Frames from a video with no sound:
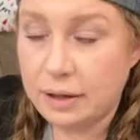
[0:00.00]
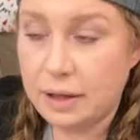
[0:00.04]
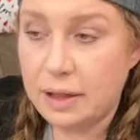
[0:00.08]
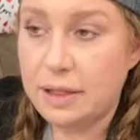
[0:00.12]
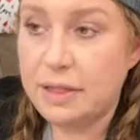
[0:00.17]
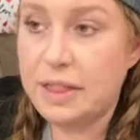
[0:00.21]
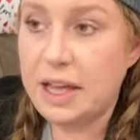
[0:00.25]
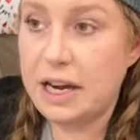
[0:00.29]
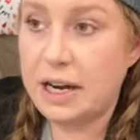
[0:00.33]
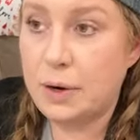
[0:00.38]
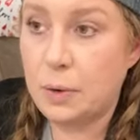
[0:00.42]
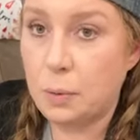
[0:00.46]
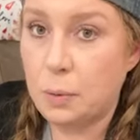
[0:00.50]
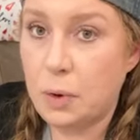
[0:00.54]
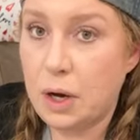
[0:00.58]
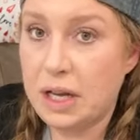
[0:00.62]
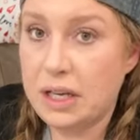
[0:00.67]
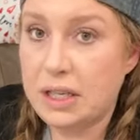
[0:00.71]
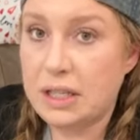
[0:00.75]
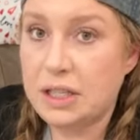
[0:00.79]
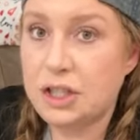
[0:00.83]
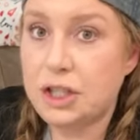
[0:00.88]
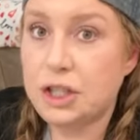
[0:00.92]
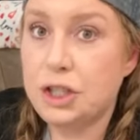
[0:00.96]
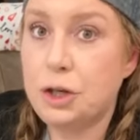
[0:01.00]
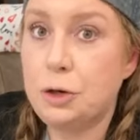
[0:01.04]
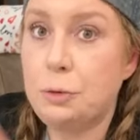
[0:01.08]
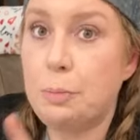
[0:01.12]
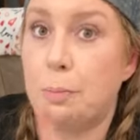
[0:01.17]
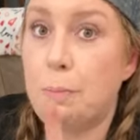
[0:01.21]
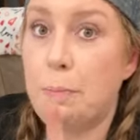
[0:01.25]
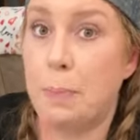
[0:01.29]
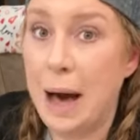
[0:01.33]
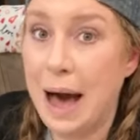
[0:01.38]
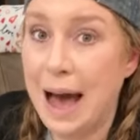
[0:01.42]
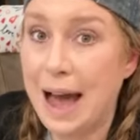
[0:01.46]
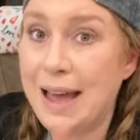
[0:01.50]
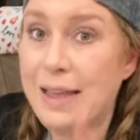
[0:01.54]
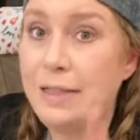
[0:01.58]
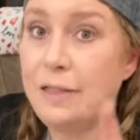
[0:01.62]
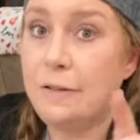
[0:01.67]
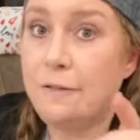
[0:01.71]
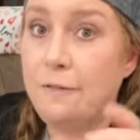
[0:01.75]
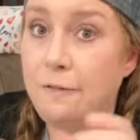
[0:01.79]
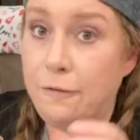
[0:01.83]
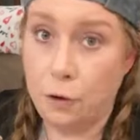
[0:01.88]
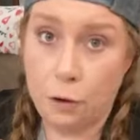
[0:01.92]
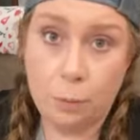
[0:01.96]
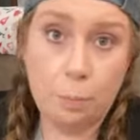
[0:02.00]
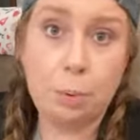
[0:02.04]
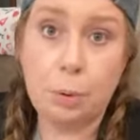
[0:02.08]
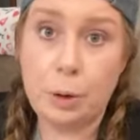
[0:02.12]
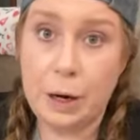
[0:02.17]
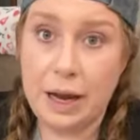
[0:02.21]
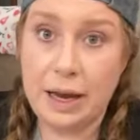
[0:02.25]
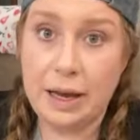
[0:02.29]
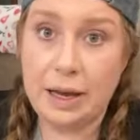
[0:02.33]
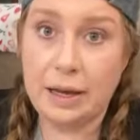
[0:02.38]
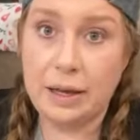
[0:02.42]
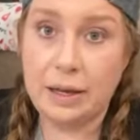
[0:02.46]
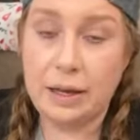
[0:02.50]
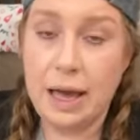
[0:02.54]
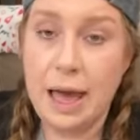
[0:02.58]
than it was to buy the full brick